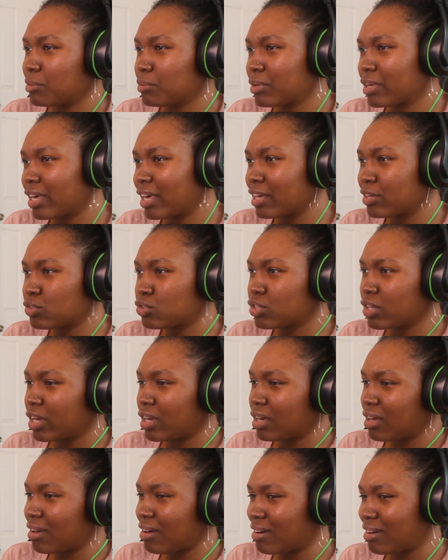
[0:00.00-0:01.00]
Okay,
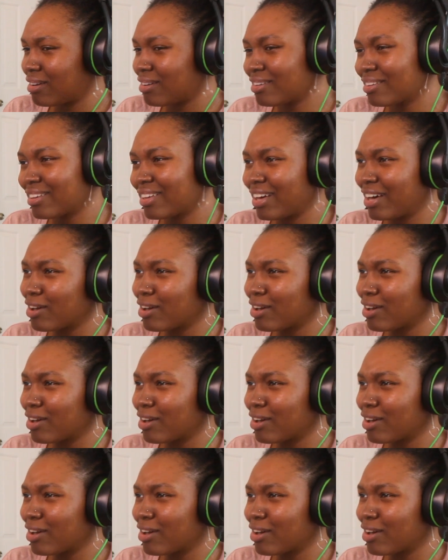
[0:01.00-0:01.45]
CHAEYOUNG.